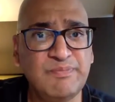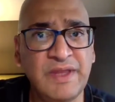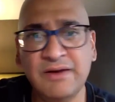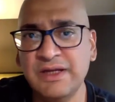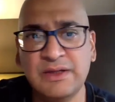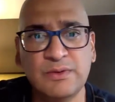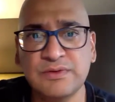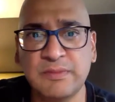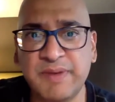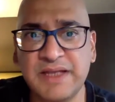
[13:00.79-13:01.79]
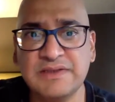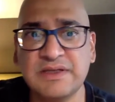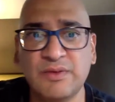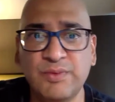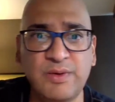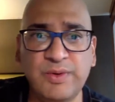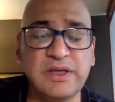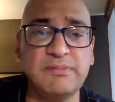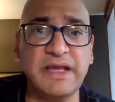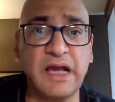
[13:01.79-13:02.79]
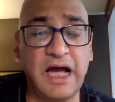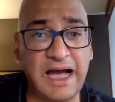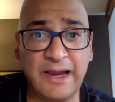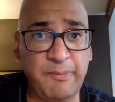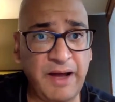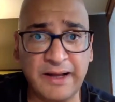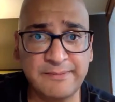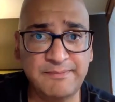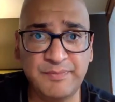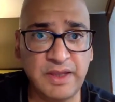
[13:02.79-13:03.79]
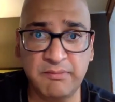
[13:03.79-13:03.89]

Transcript: Now, it all depends here. We could make a higher bottom in